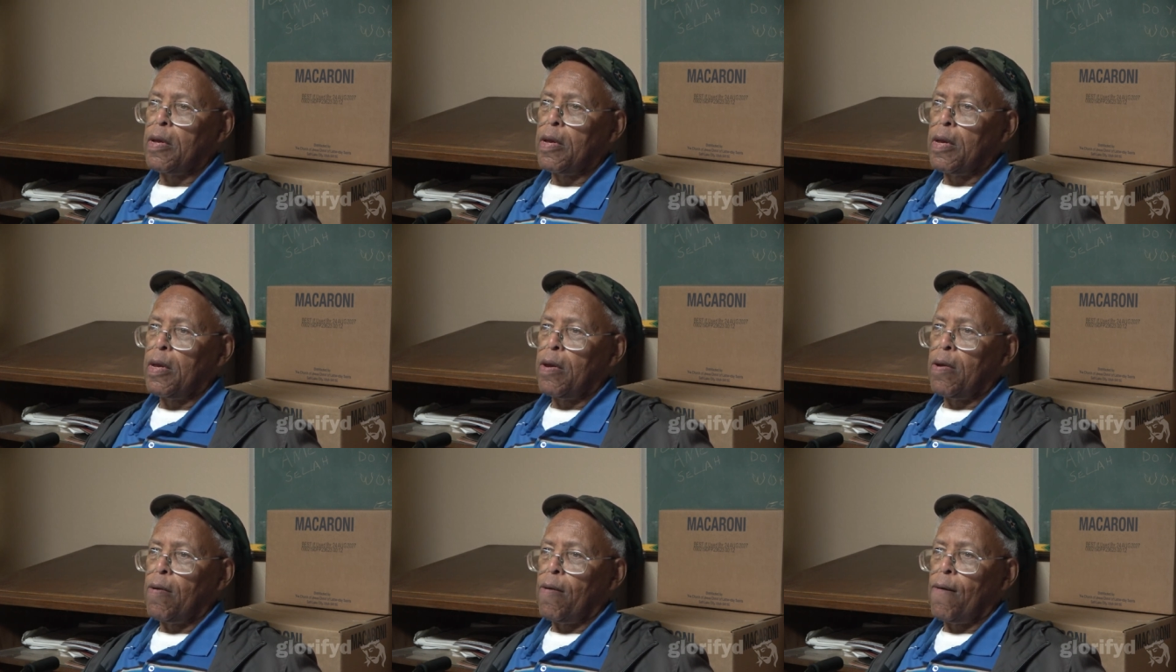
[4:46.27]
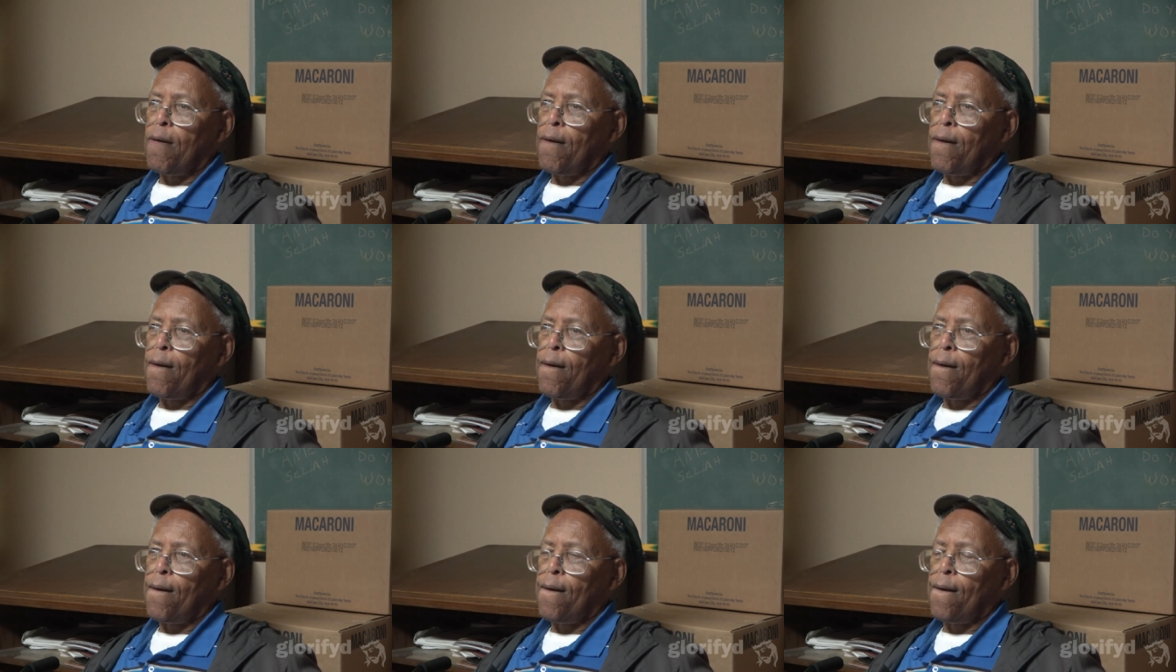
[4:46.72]
Is
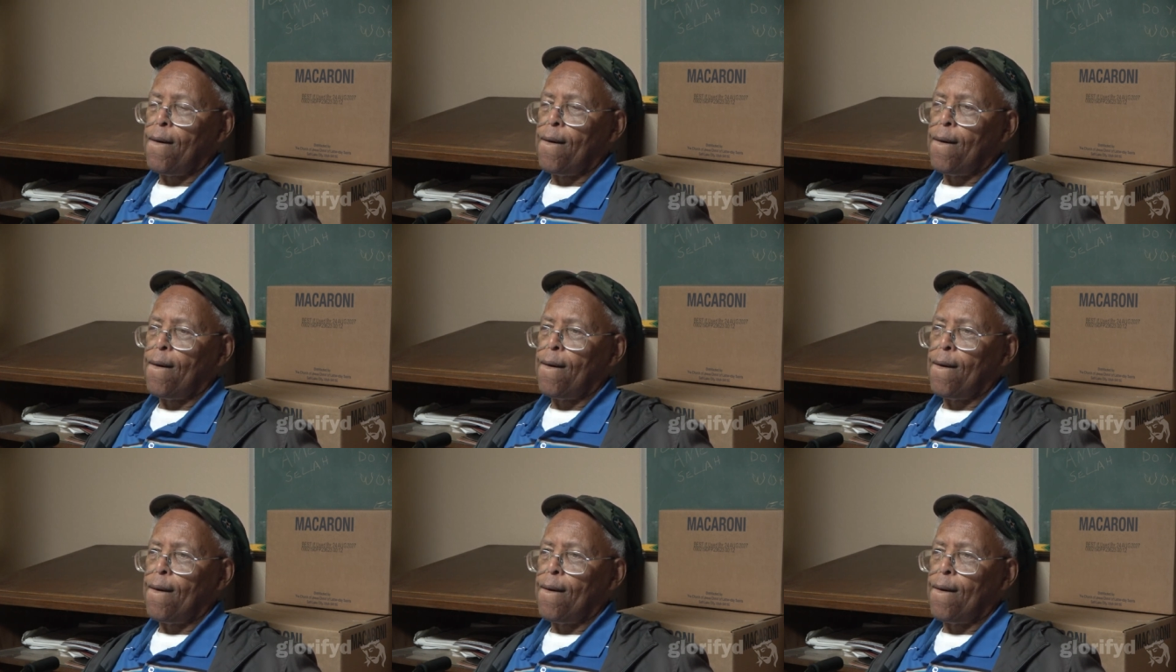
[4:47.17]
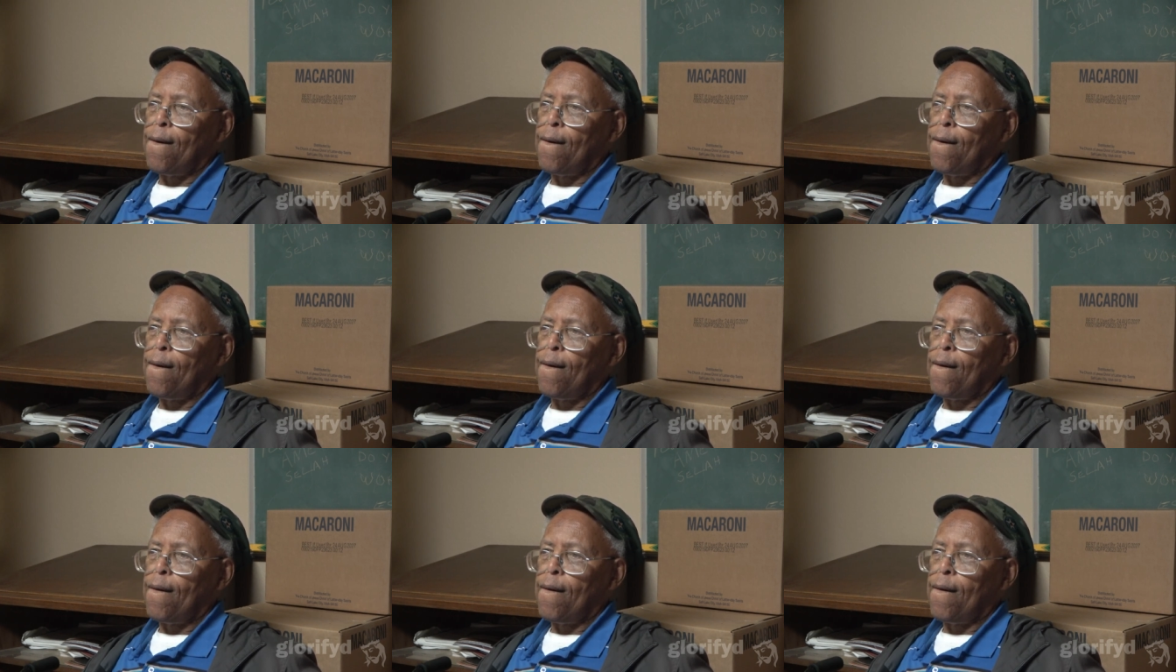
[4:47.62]
this
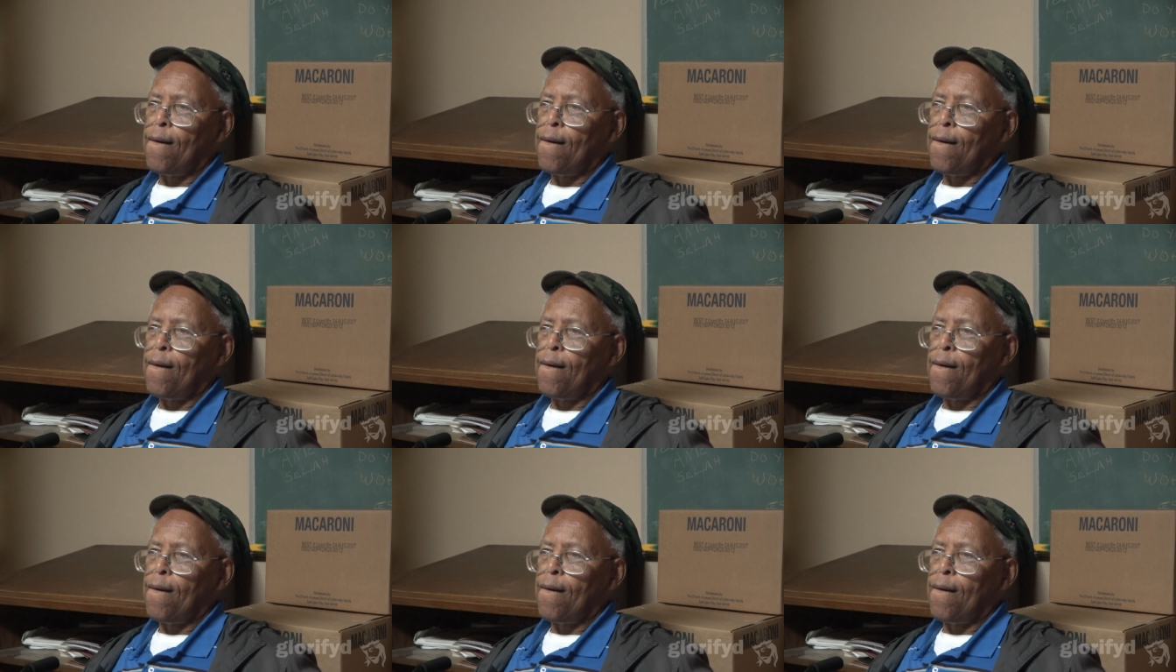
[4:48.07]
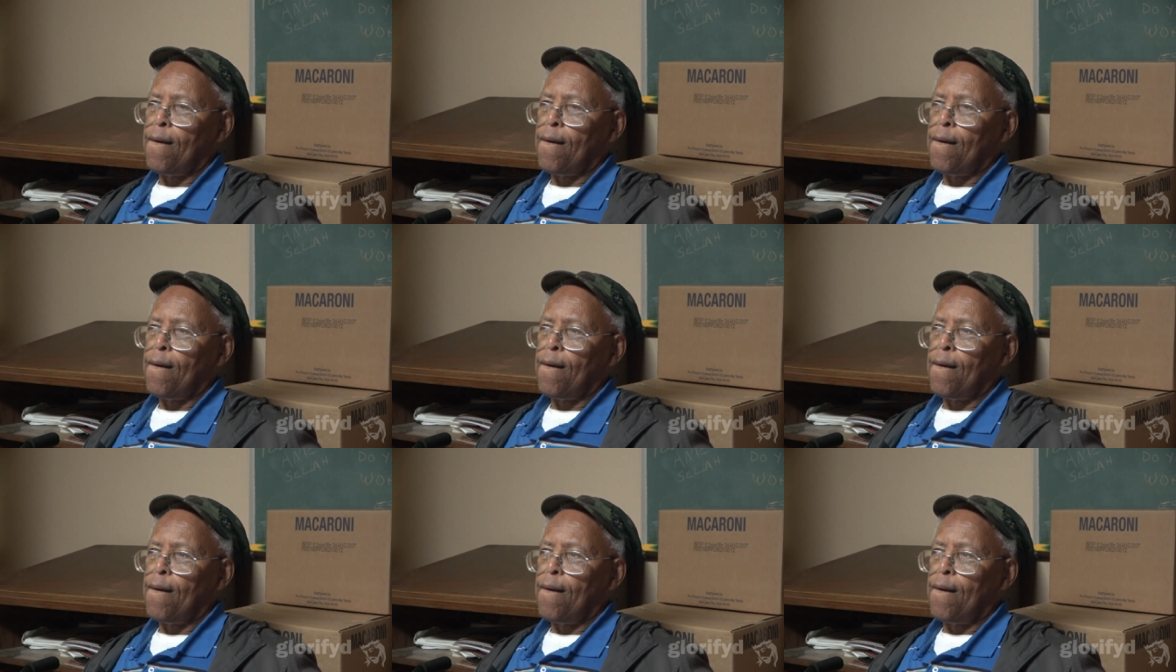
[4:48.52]
happening at that
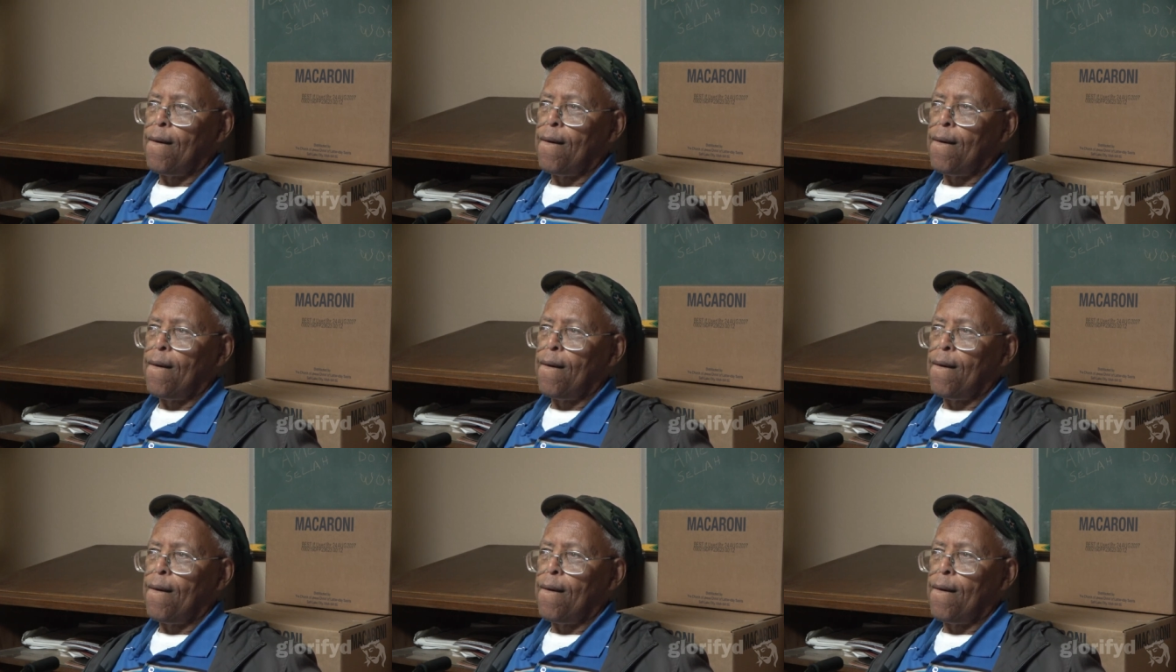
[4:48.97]
time?